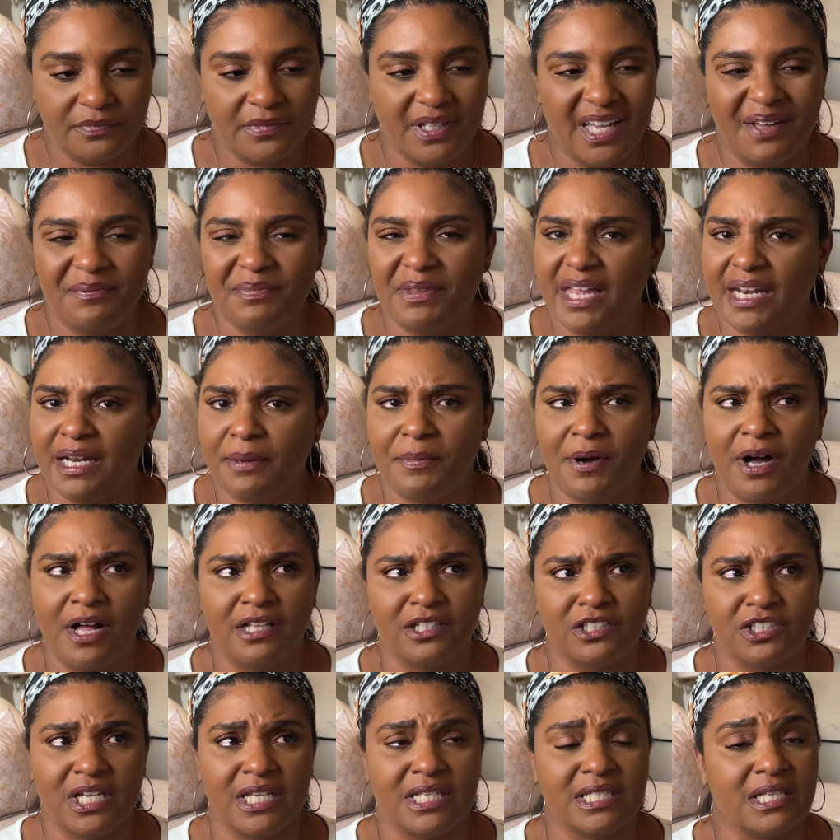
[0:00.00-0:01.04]
I'm not
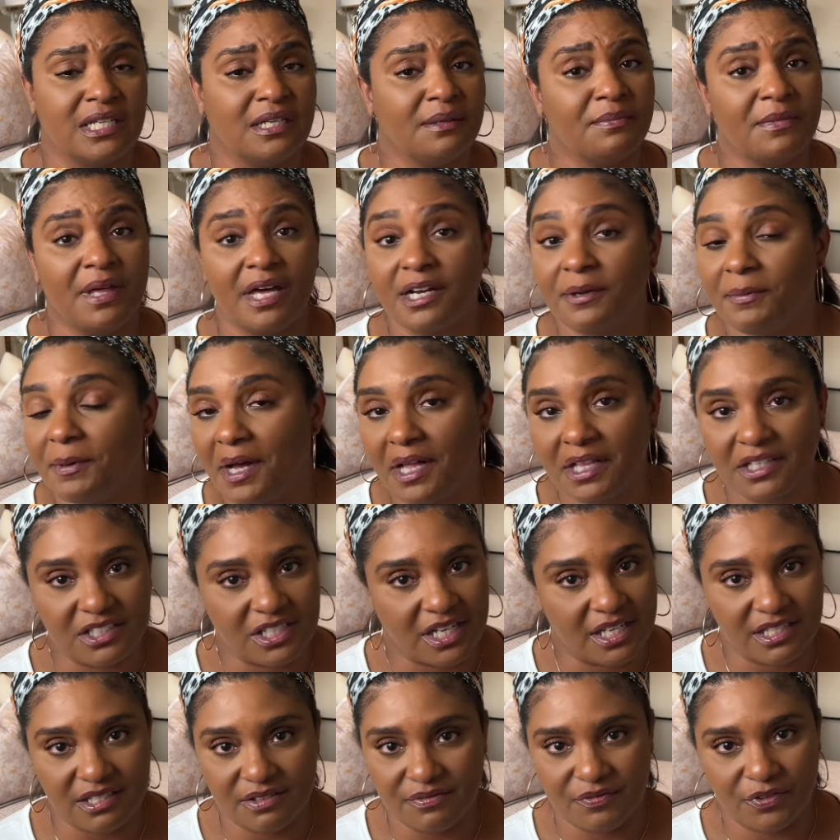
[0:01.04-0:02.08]
apologizing. I'm not
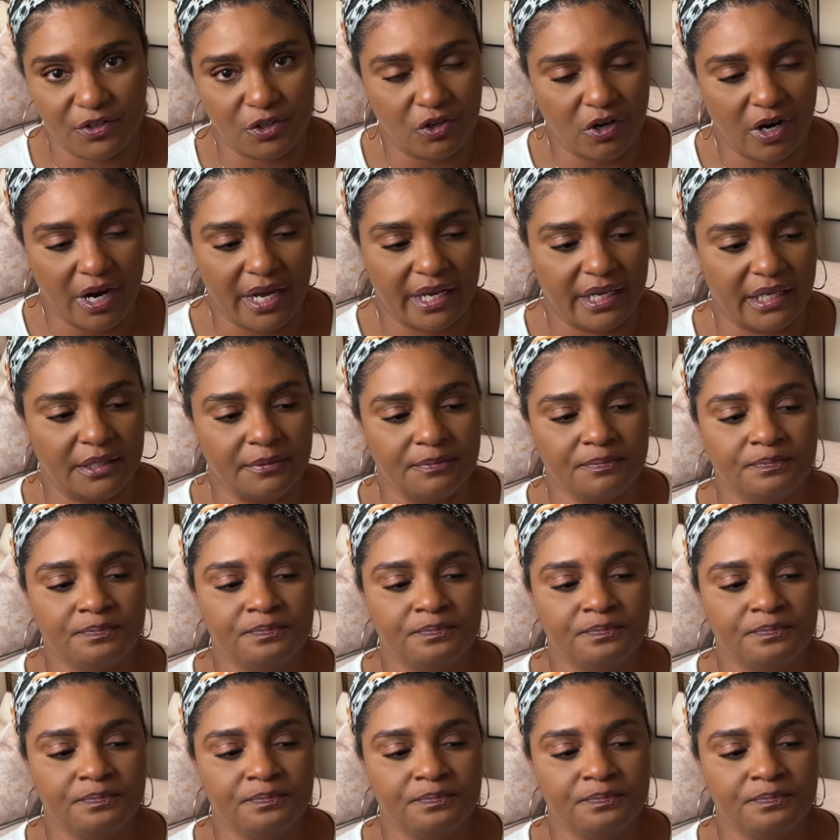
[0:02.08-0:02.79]
apologizing for crying.